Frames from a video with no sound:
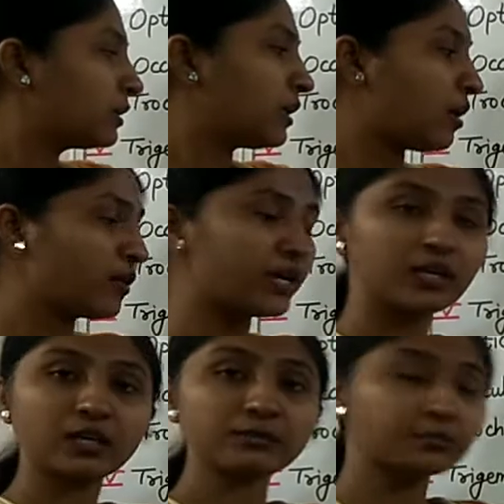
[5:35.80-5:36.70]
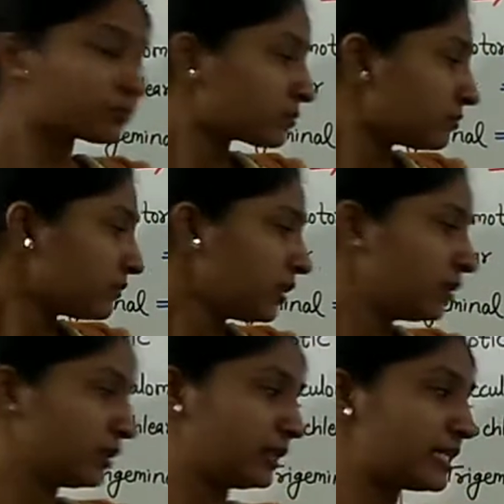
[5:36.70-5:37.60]
Now here
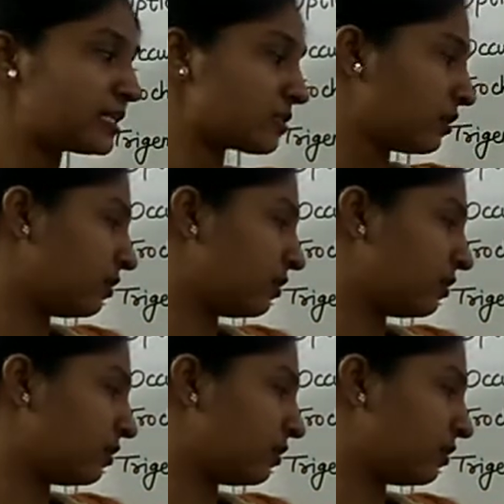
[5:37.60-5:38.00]
these